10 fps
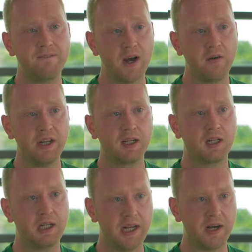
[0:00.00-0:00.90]
very
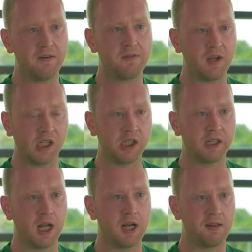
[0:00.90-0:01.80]
clear
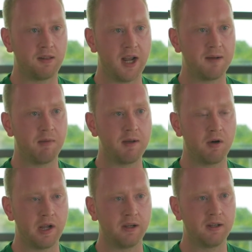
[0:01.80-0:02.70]
vision inside my
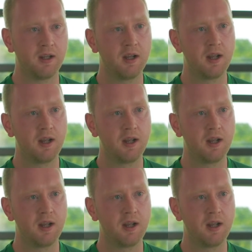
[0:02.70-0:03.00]
mind,